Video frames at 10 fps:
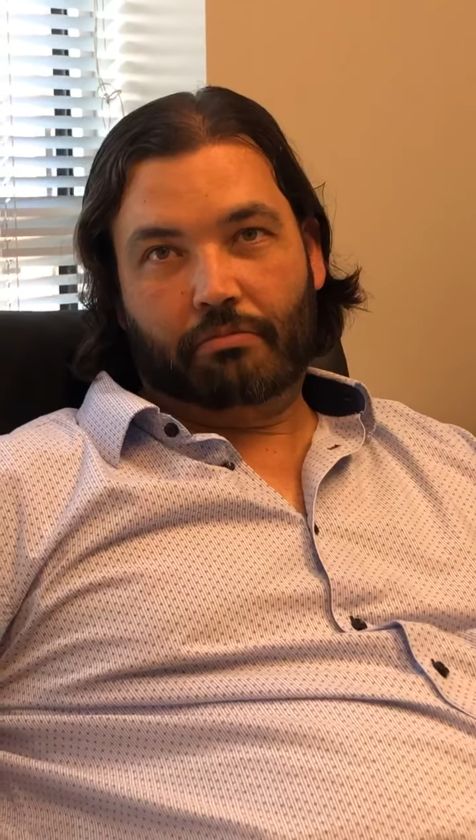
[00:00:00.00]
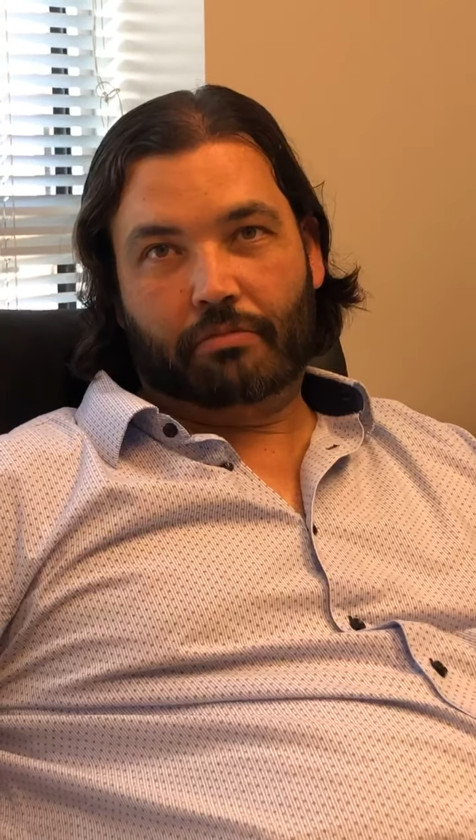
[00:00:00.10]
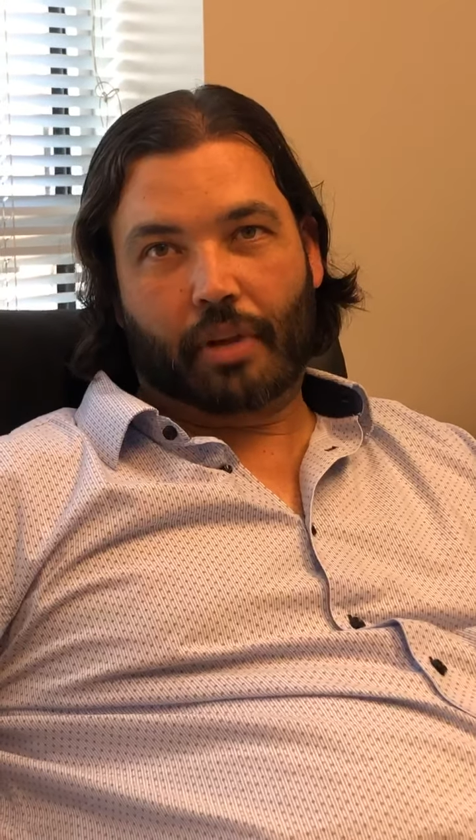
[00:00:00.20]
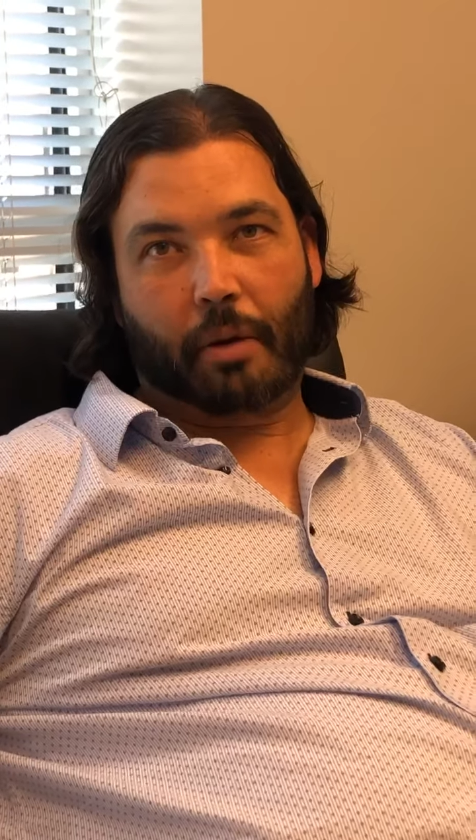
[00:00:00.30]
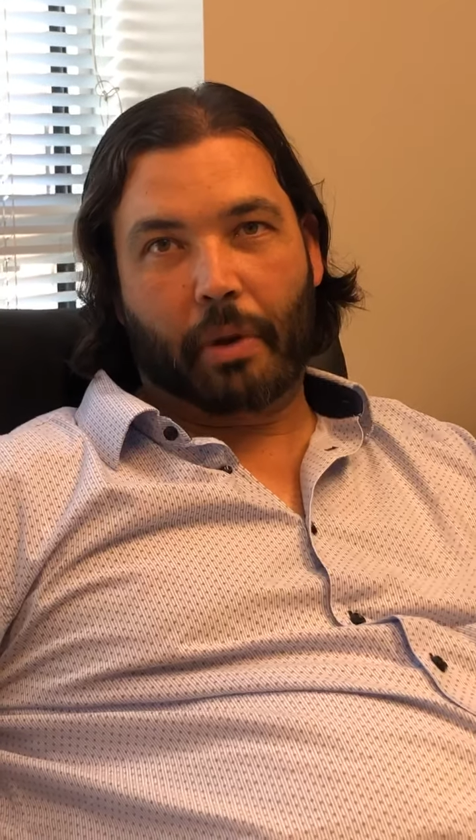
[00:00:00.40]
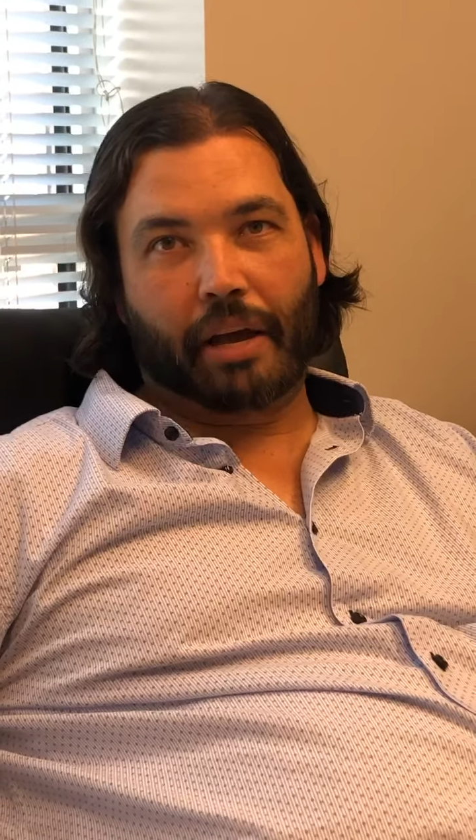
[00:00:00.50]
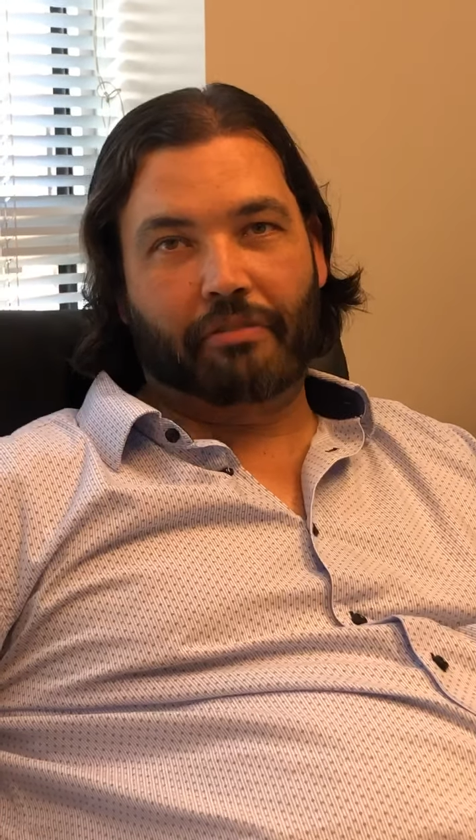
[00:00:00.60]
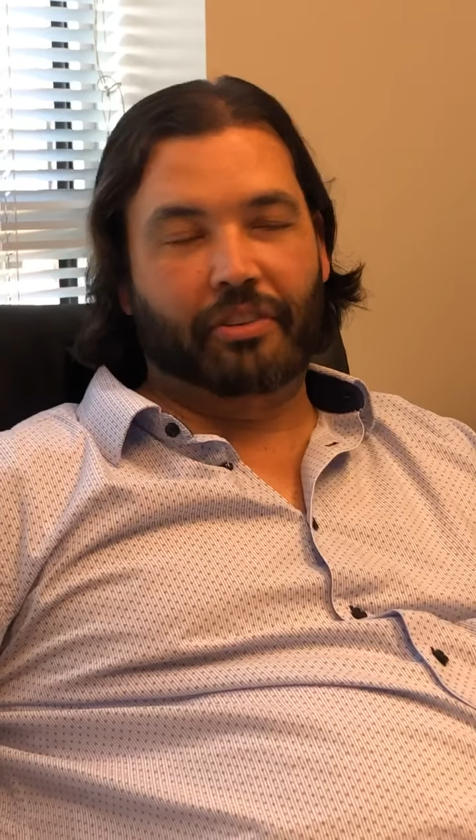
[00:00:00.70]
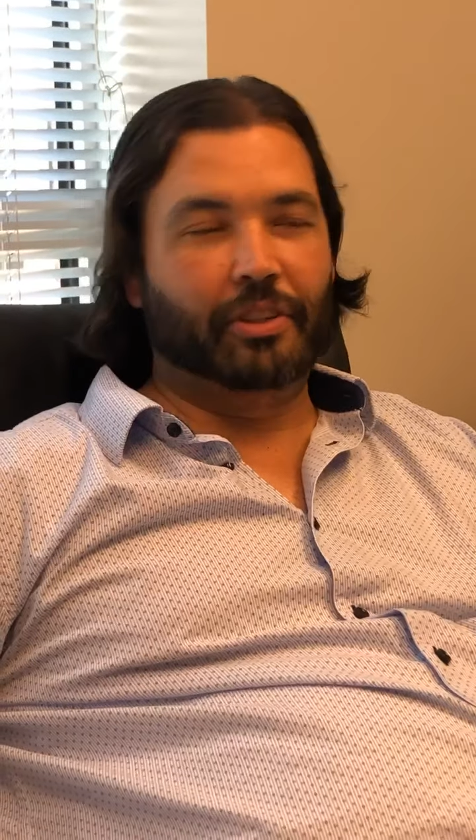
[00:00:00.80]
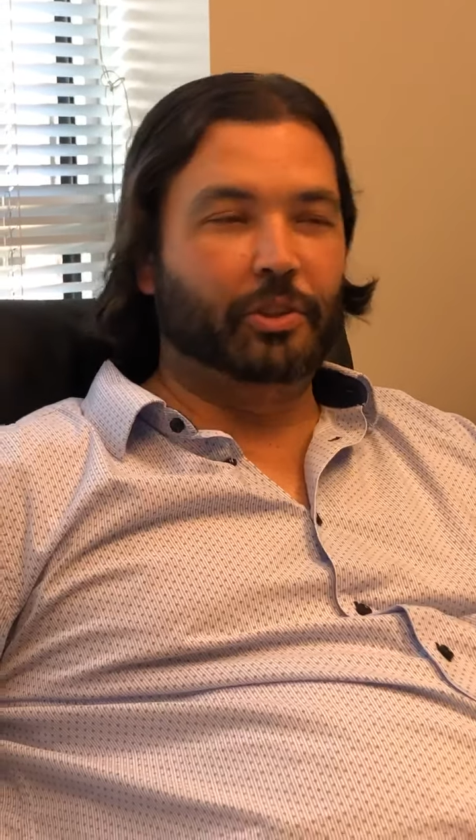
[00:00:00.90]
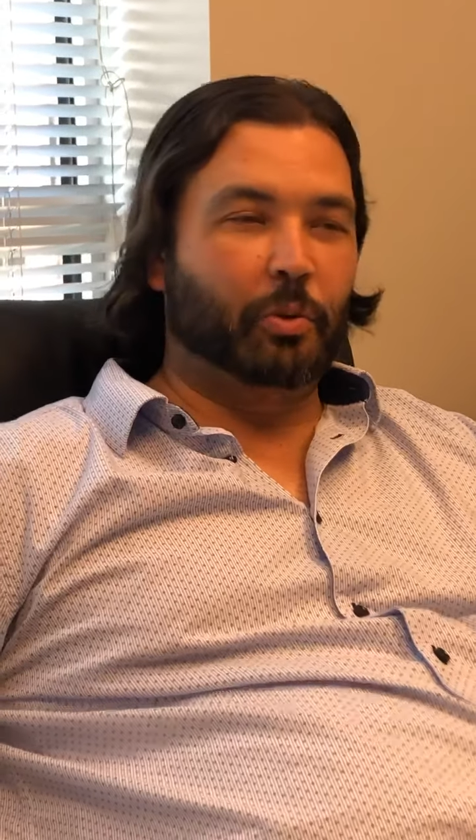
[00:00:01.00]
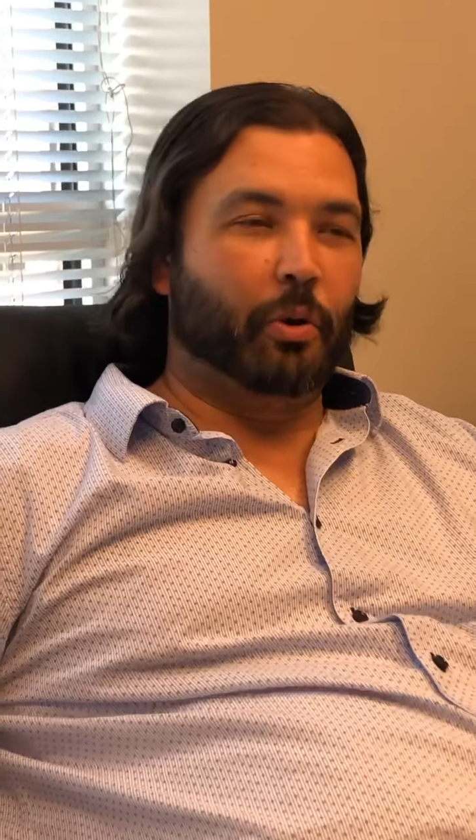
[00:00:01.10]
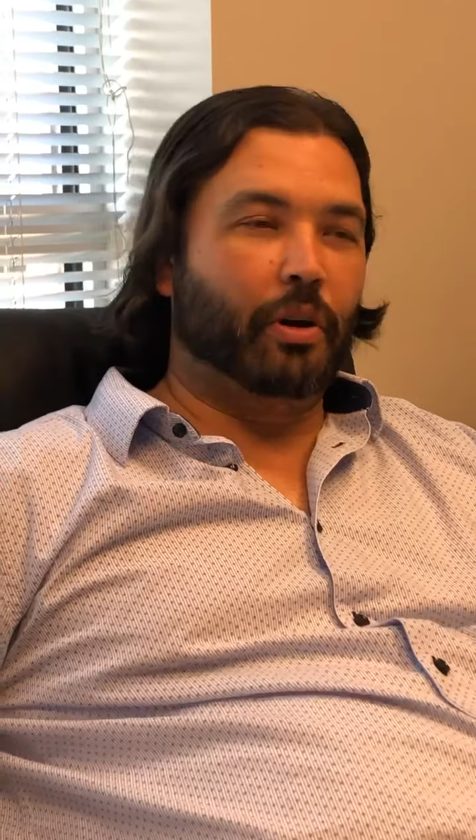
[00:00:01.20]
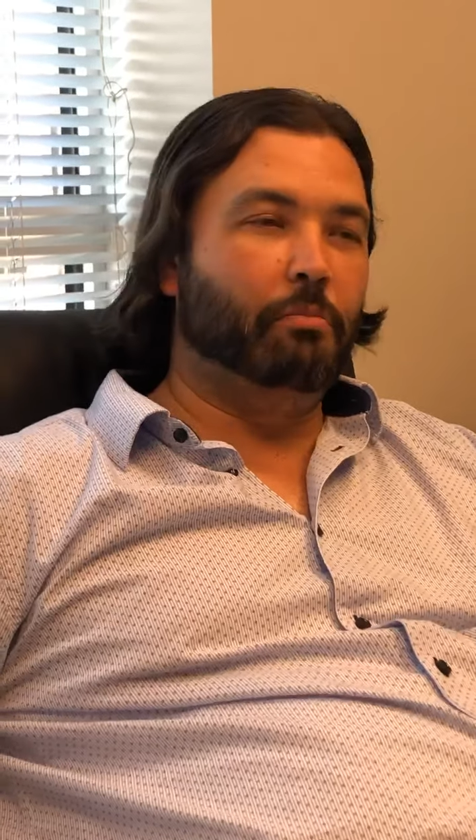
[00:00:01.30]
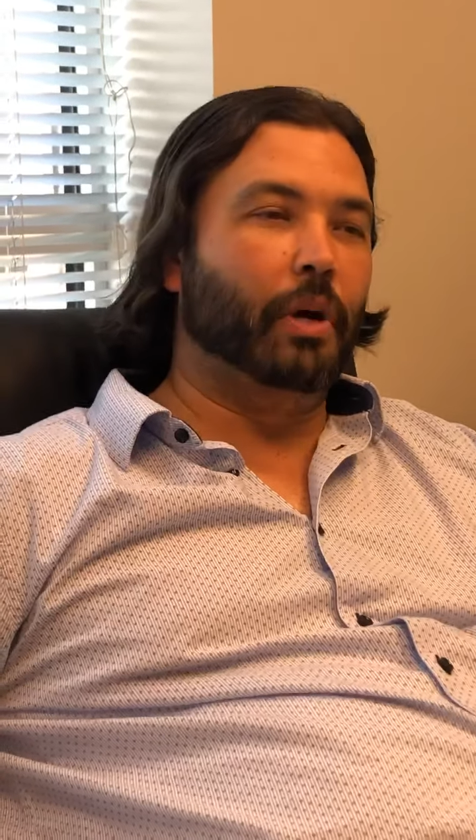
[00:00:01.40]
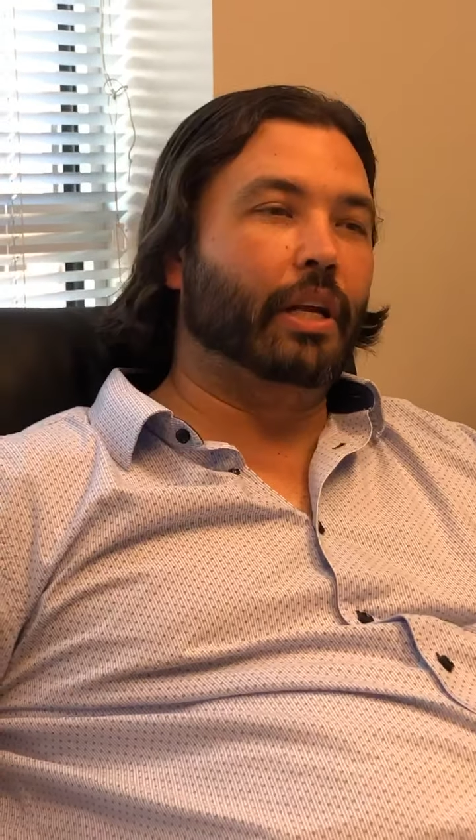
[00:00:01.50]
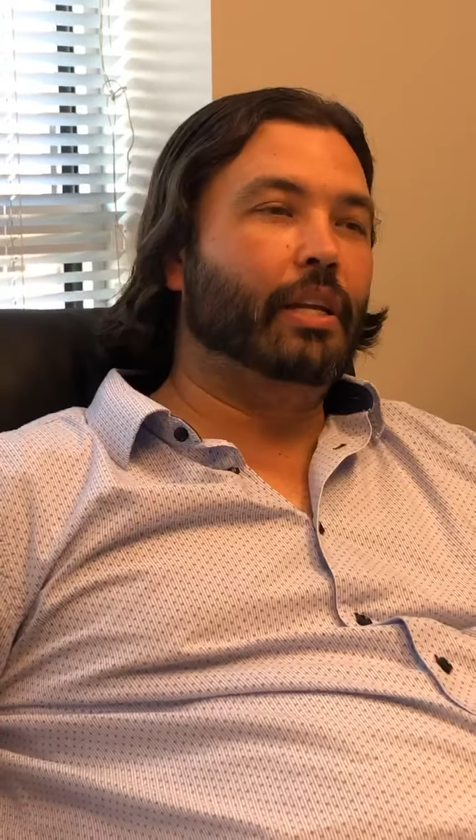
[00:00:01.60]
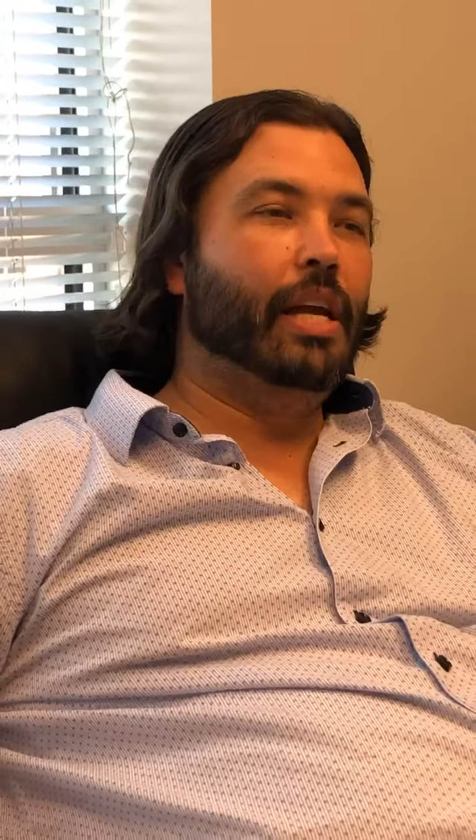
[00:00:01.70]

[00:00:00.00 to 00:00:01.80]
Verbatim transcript: Okay. Uh, I failed, sure, but